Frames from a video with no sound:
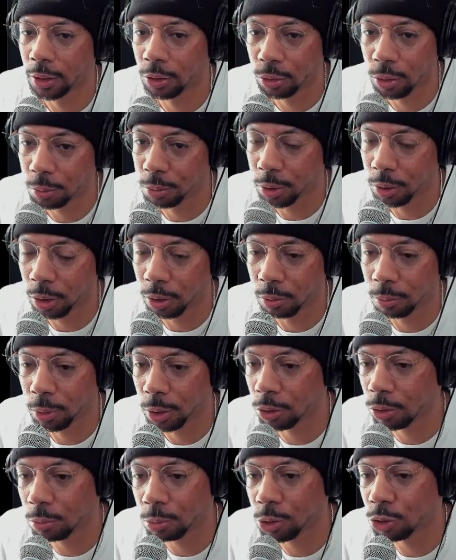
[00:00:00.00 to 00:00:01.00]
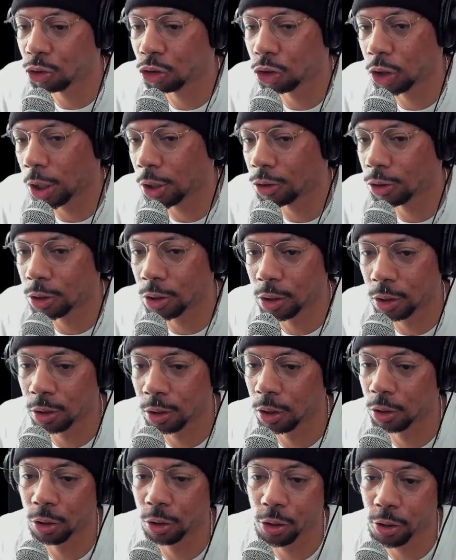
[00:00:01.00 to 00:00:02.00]
crypto. But crypto's changing and
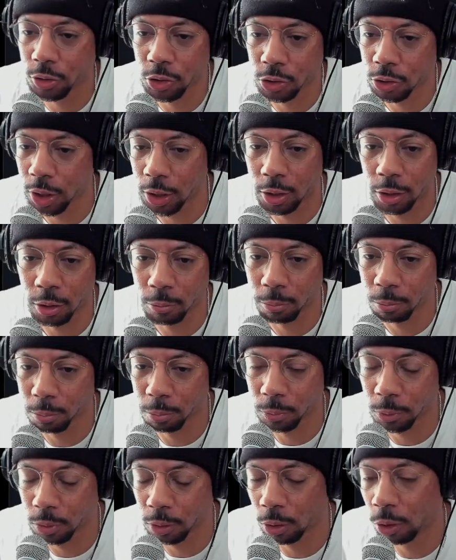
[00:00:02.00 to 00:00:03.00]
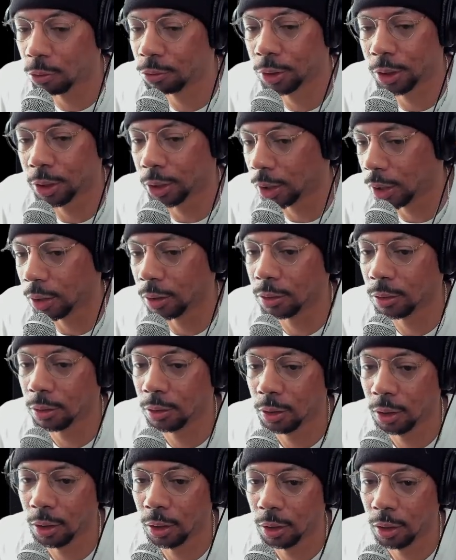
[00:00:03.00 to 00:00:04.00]
the nerds are taking over again.
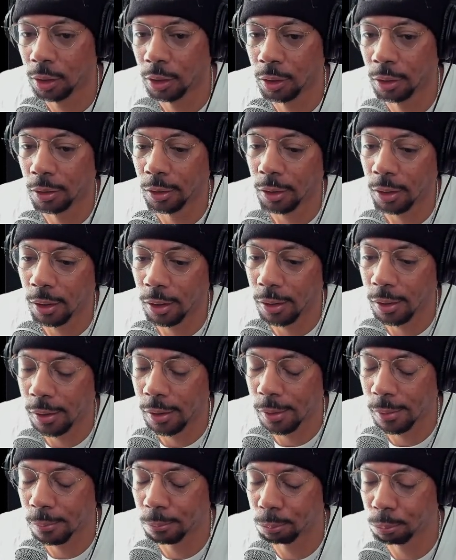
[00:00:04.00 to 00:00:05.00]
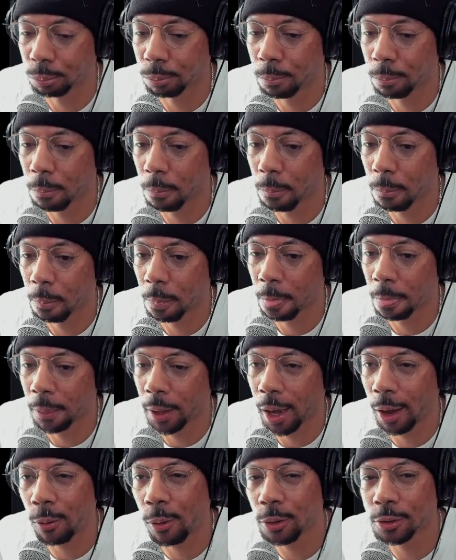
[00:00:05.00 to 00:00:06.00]
I
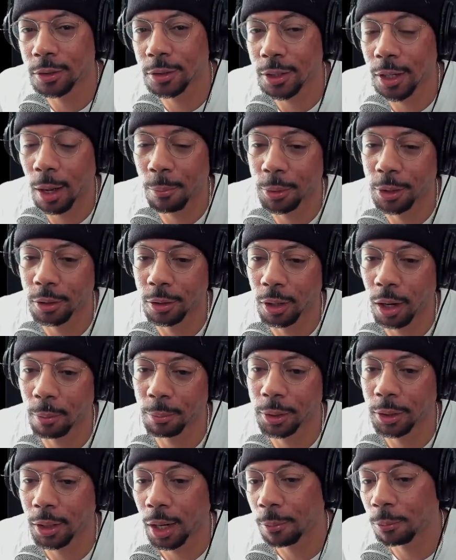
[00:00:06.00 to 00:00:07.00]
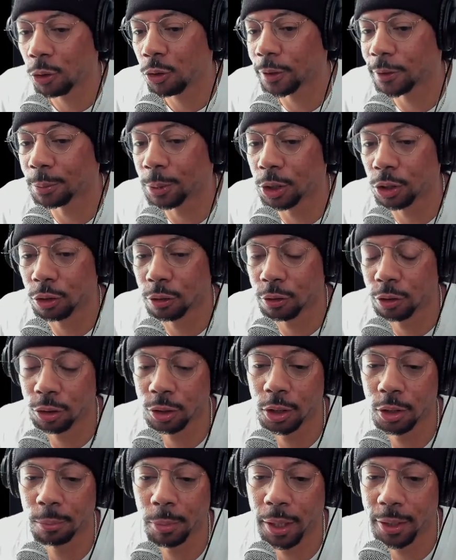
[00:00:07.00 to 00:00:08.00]
won't say I've always been
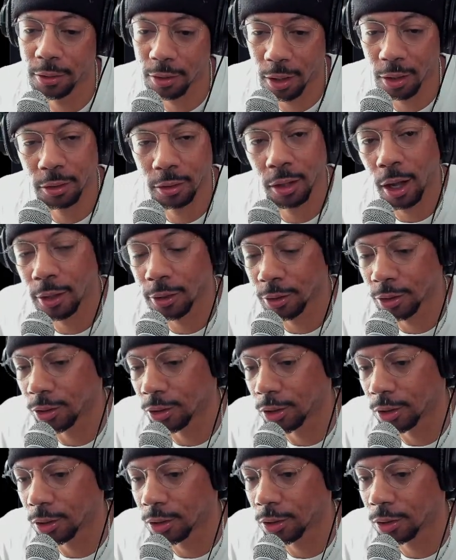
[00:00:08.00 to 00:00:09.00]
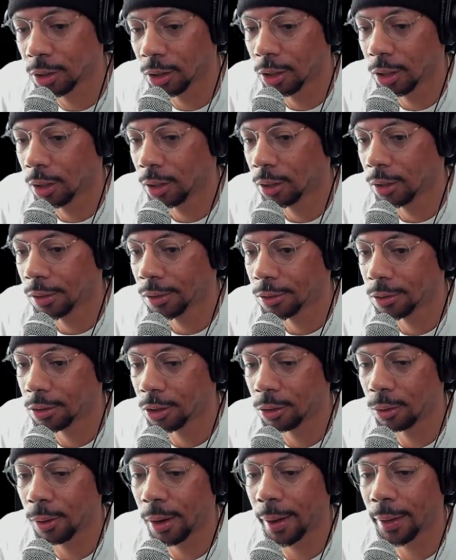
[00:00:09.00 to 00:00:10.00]
intrigued by technology.
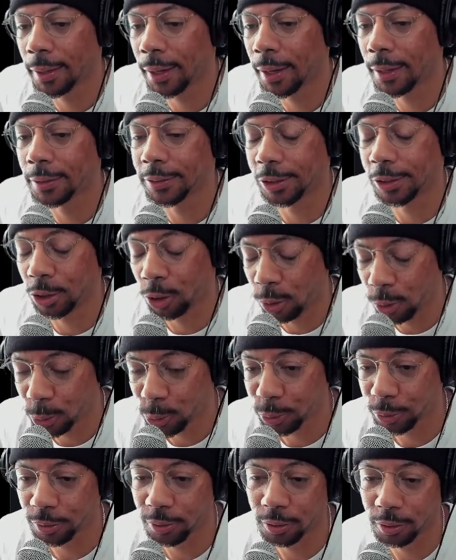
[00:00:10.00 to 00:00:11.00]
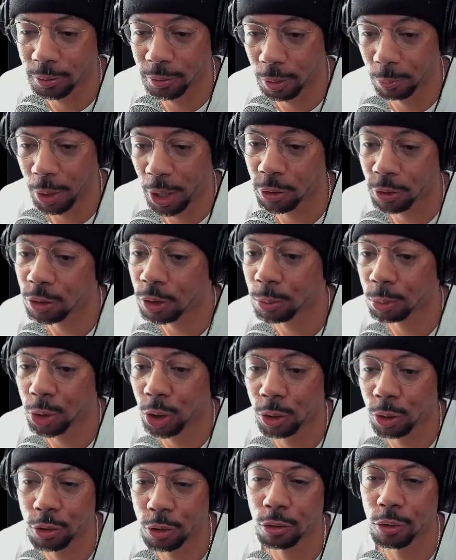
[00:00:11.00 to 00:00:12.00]
So I got told about
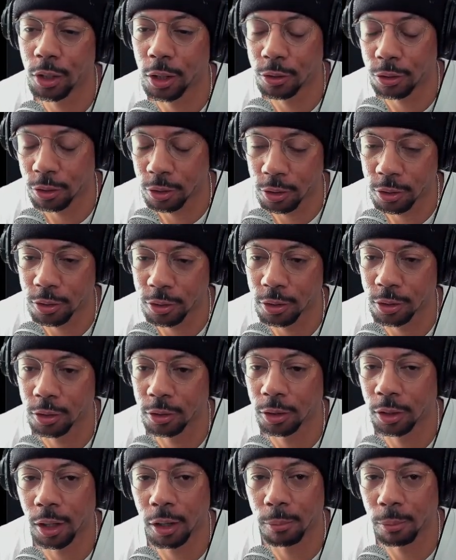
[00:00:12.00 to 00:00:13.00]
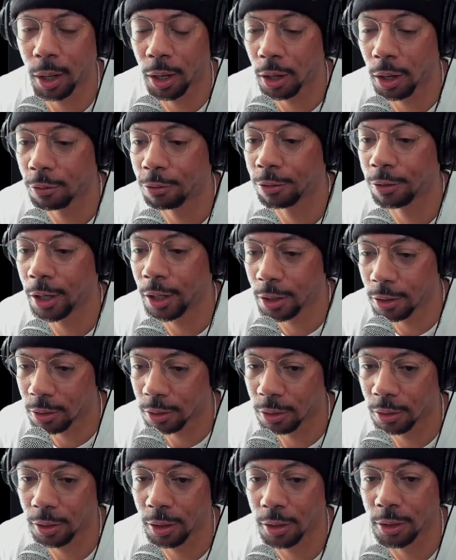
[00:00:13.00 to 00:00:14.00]
crypto in 2013 again by a friend
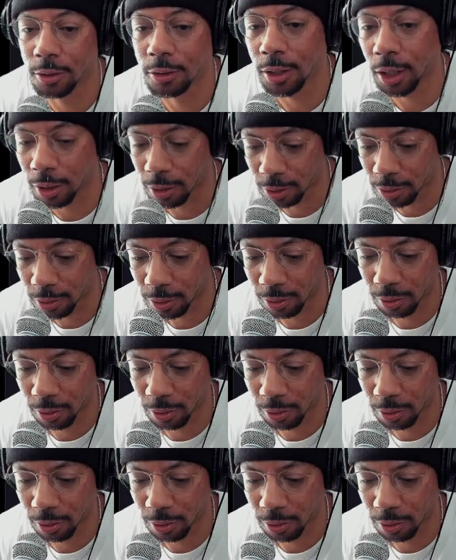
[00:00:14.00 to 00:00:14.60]
in tech.